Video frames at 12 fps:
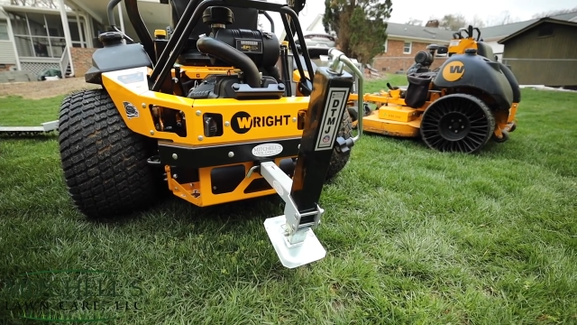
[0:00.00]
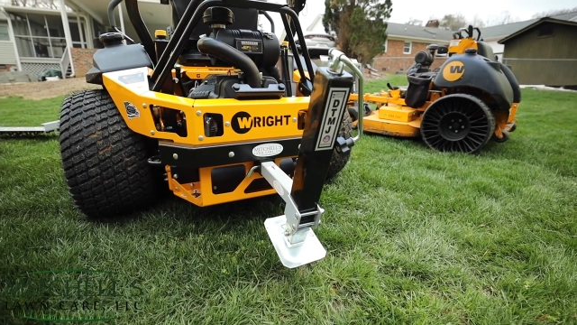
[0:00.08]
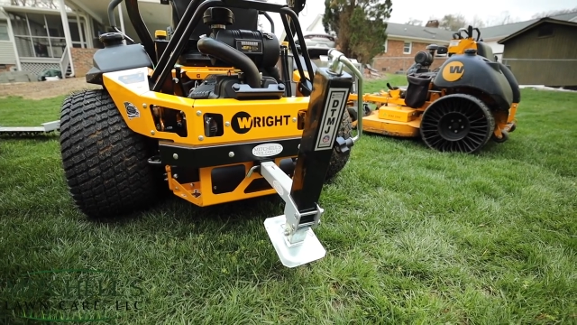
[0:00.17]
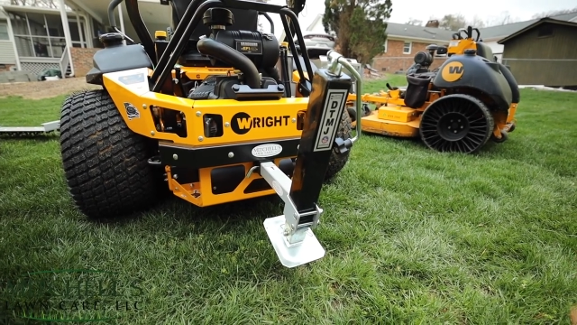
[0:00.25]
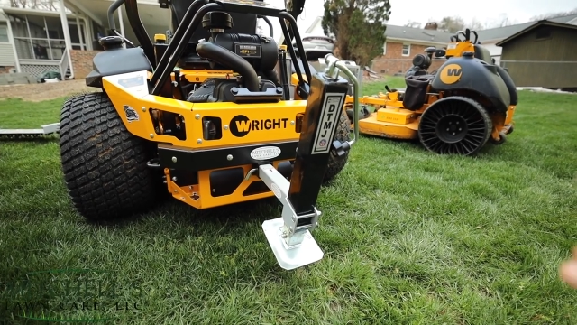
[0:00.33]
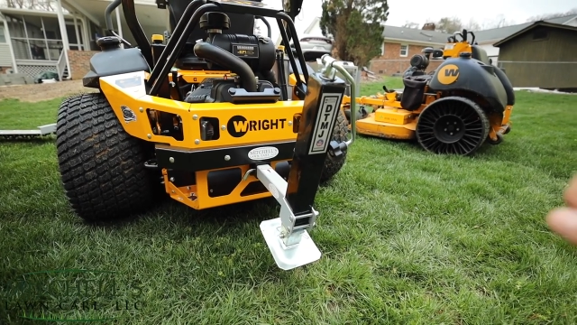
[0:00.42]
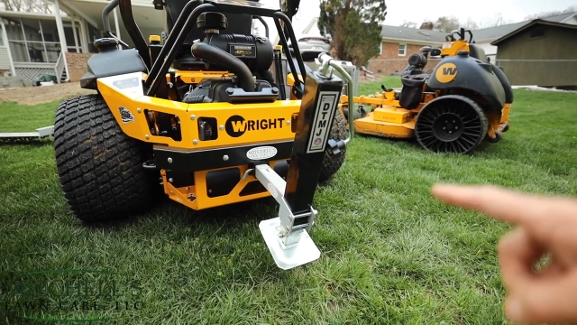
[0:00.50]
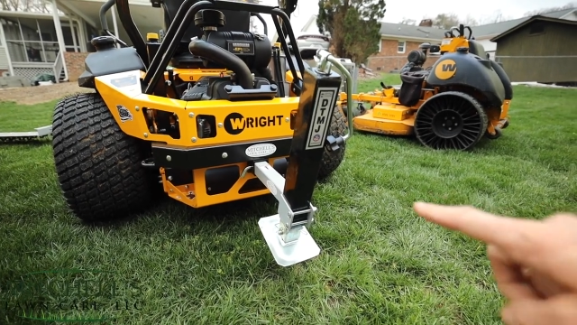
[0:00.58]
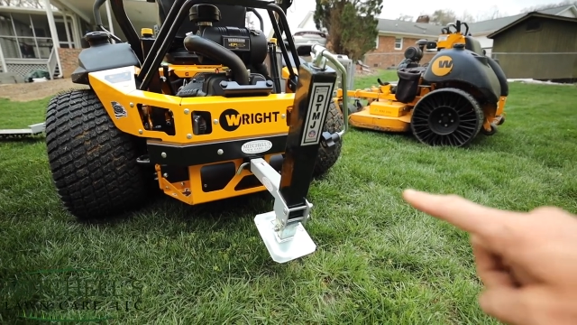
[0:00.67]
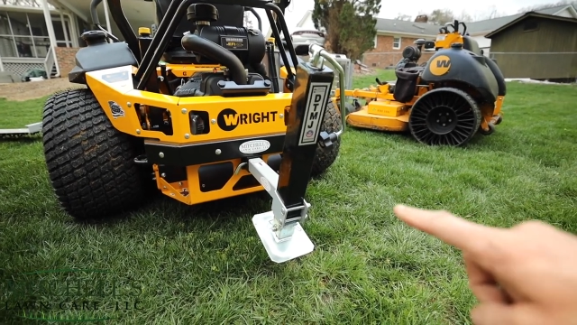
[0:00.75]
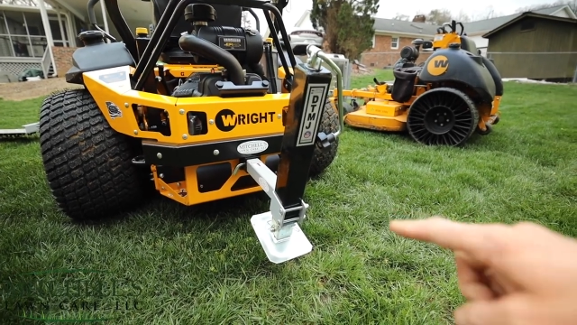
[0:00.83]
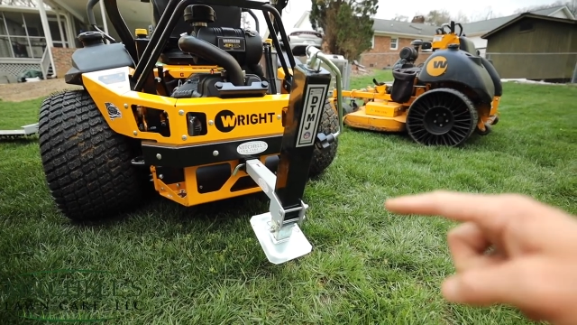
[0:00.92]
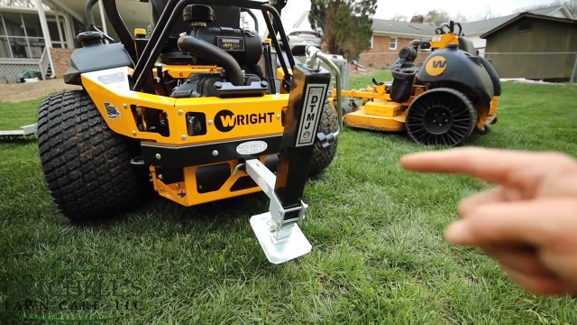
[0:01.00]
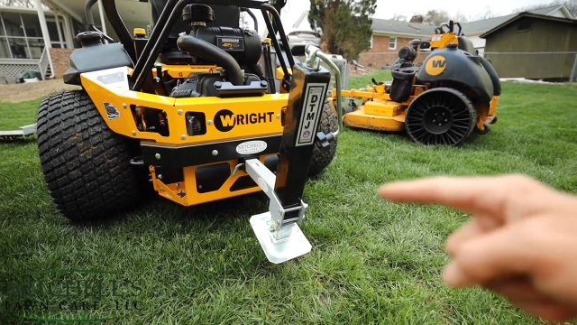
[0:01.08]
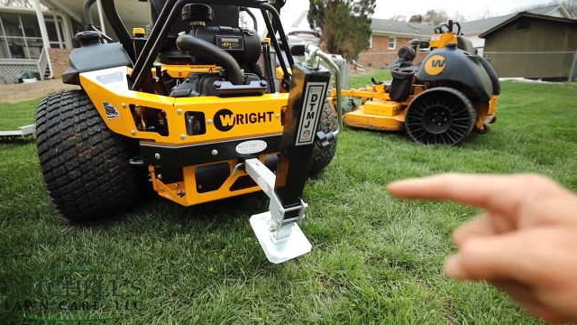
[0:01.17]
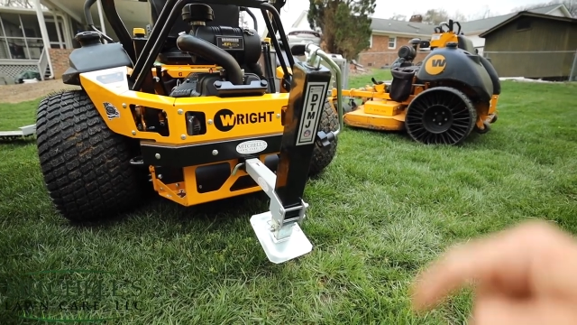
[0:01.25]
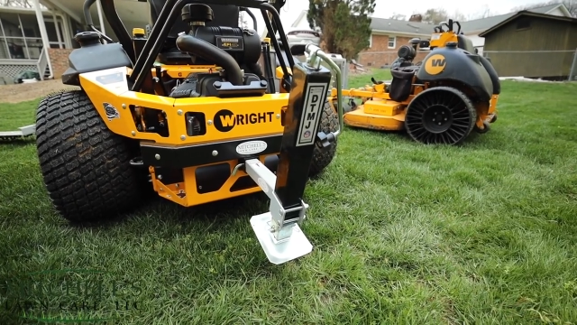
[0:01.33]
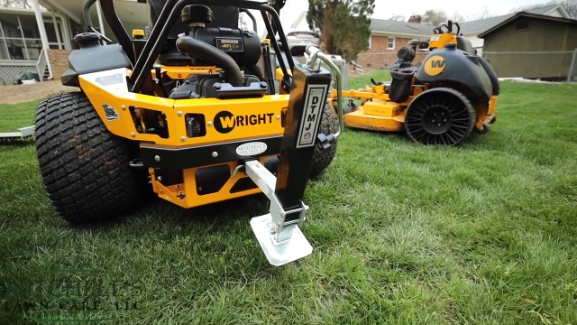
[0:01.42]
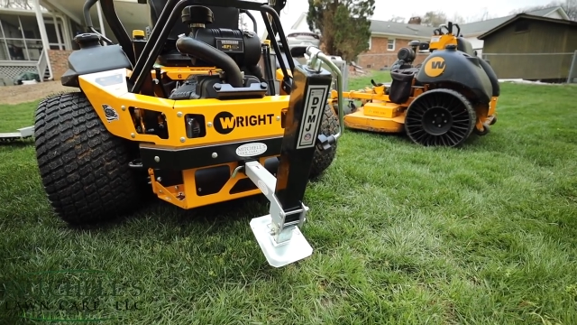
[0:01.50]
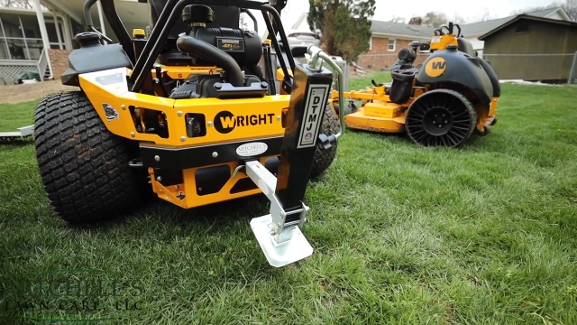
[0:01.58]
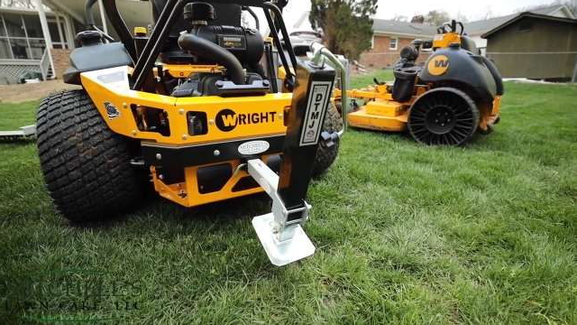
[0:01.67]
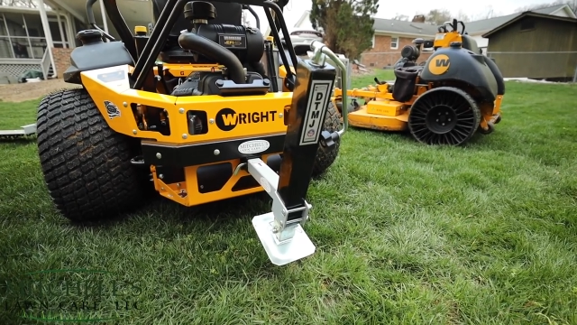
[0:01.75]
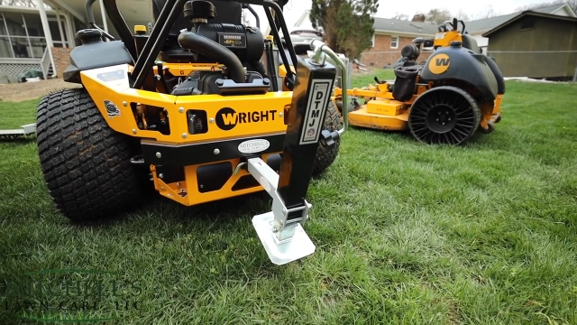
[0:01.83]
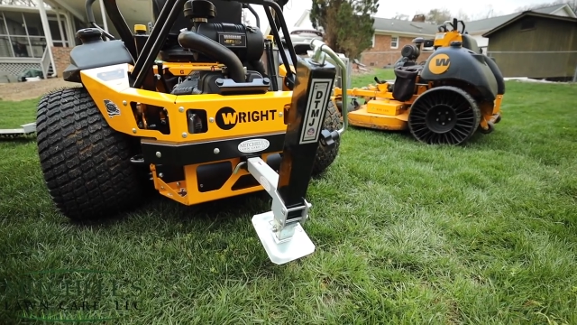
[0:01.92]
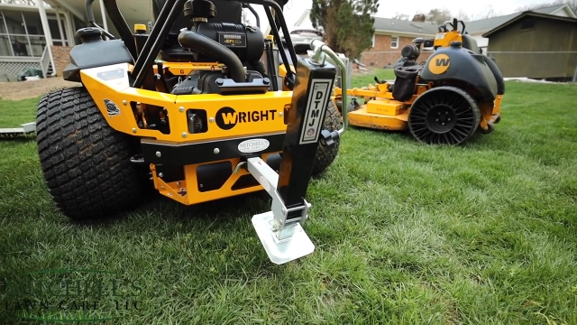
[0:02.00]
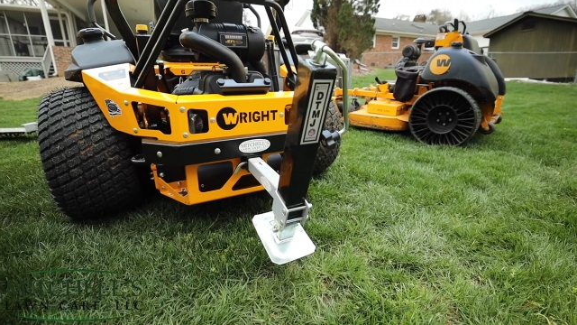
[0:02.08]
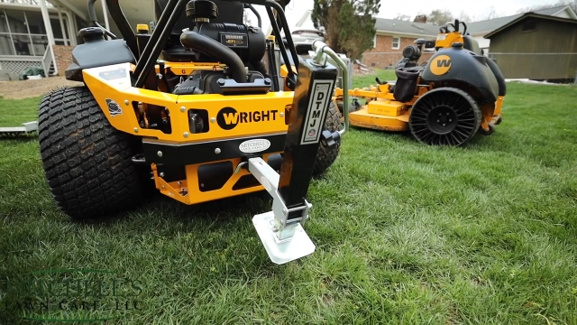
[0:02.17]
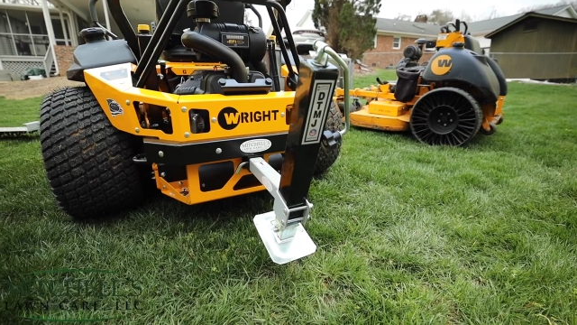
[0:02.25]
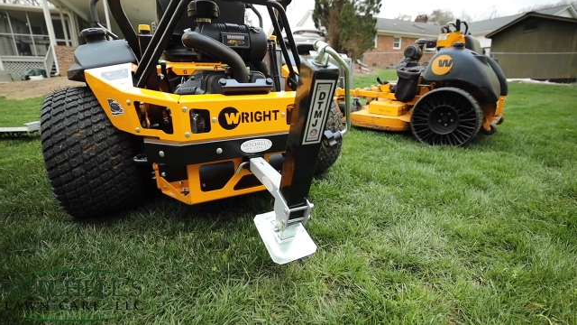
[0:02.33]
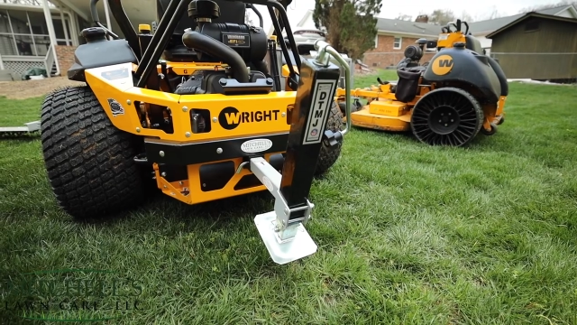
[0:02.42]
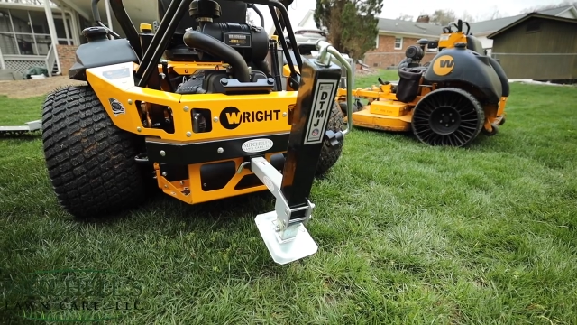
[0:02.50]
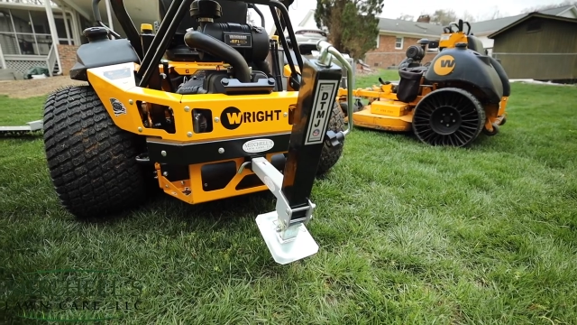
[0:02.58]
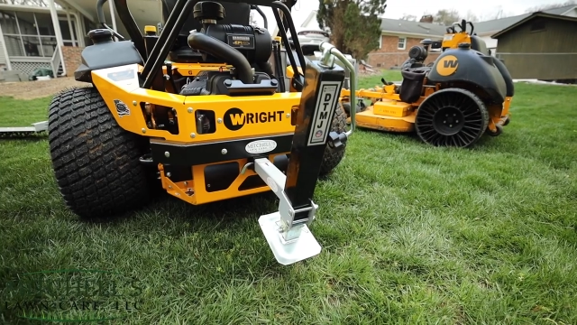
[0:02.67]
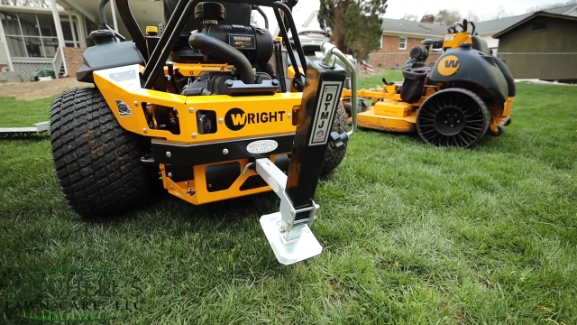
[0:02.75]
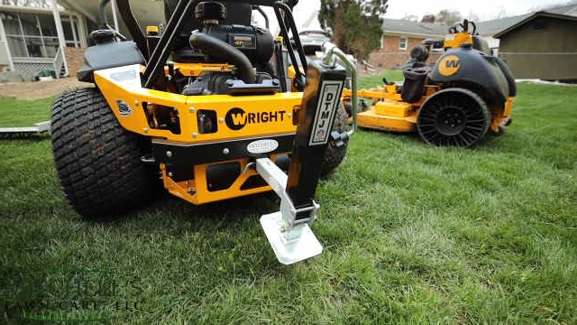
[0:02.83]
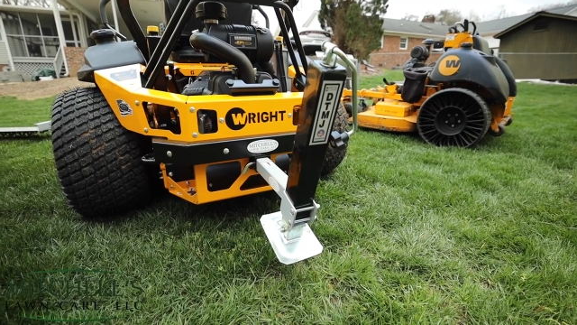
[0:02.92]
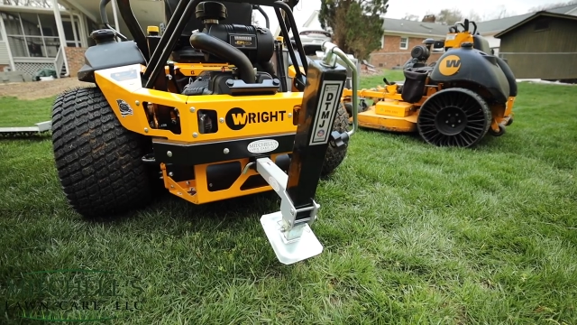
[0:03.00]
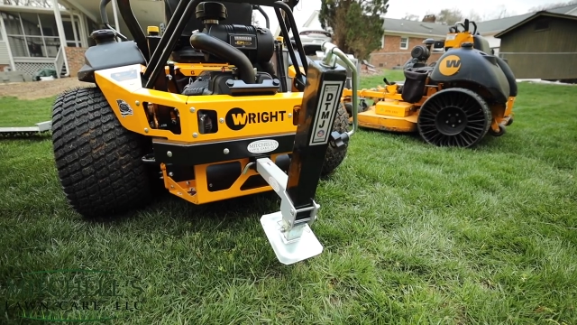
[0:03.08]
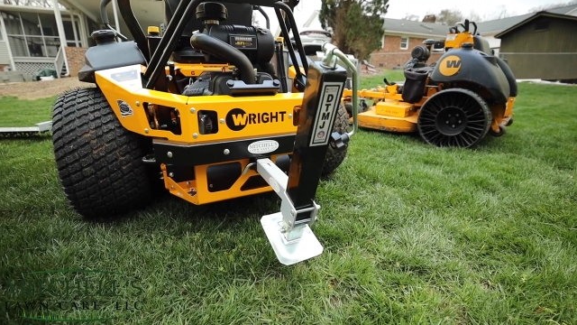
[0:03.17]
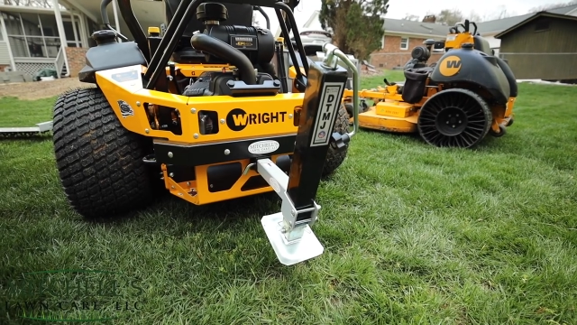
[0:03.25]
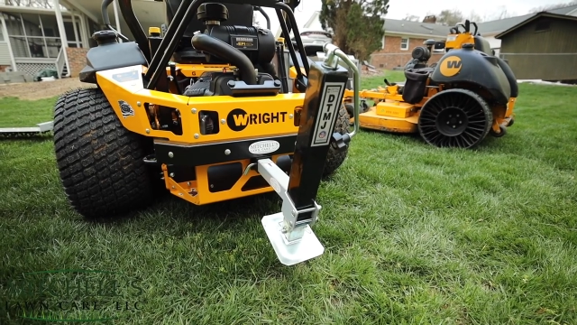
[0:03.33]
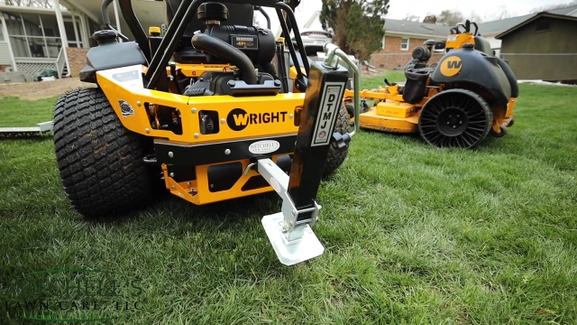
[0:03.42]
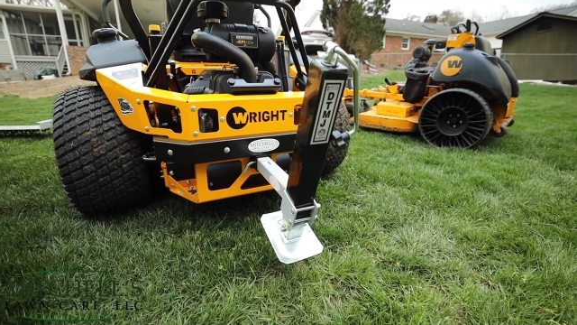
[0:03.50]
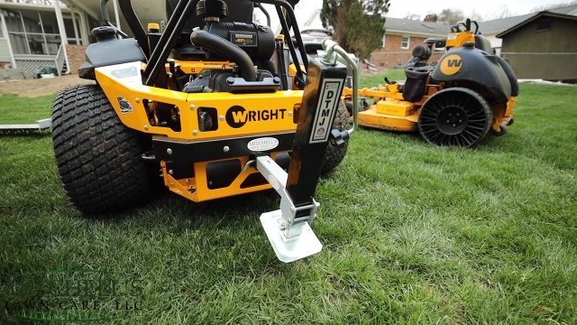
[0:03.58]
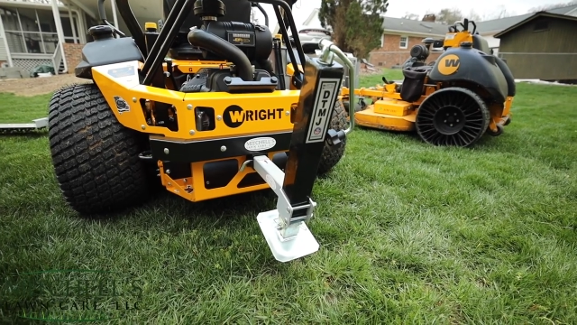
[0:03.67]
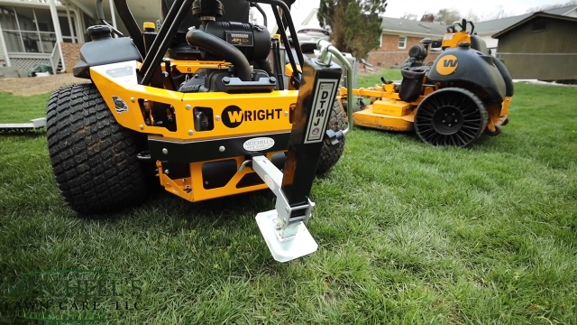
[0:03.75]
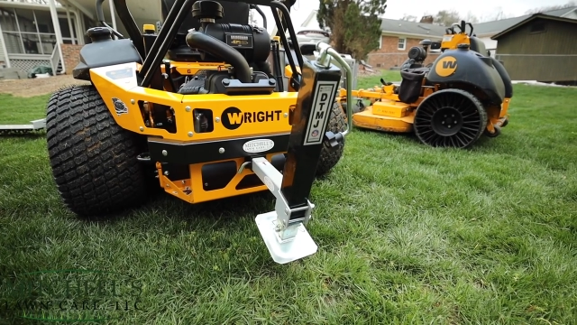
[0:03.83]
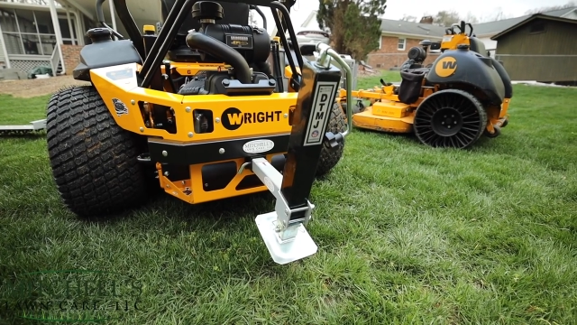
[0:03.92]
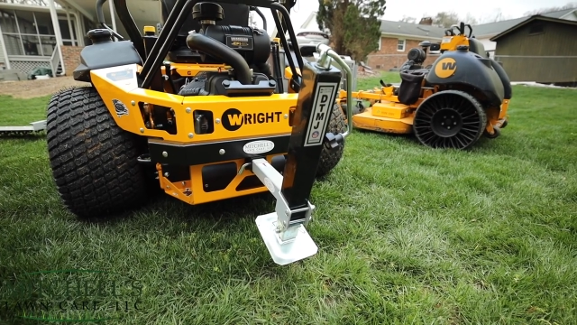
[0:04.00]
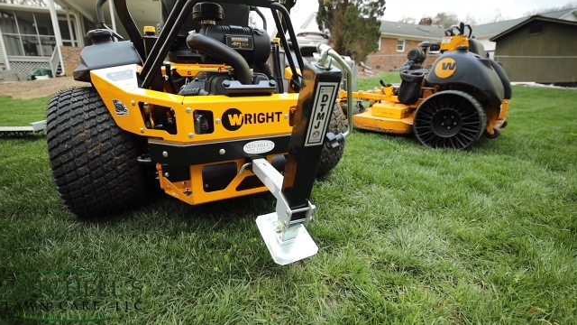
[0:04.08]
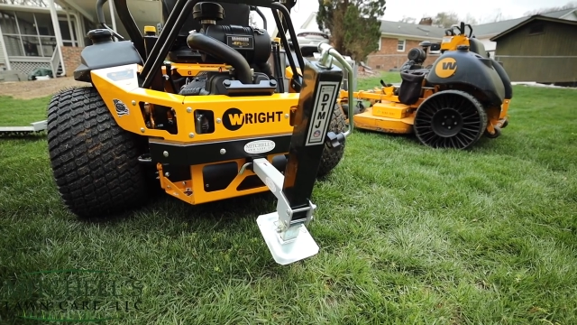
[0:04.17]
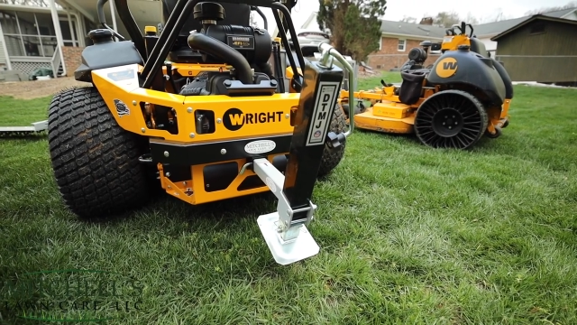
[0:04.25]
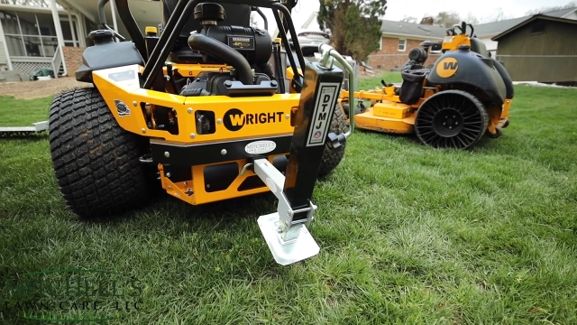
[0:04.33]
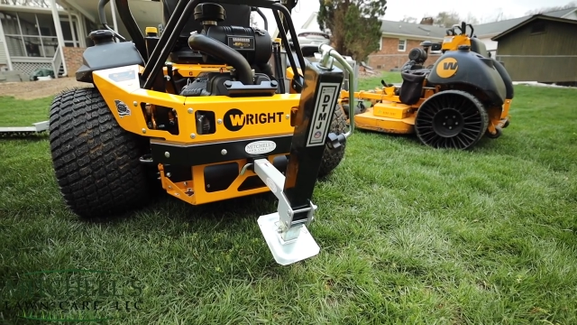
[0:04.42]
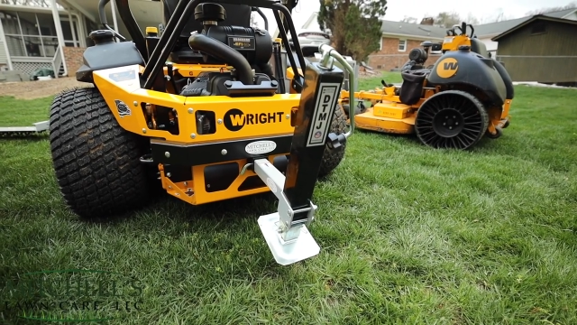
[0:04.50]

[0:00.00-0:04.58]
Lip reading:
No face is visible, so there are no lips to read.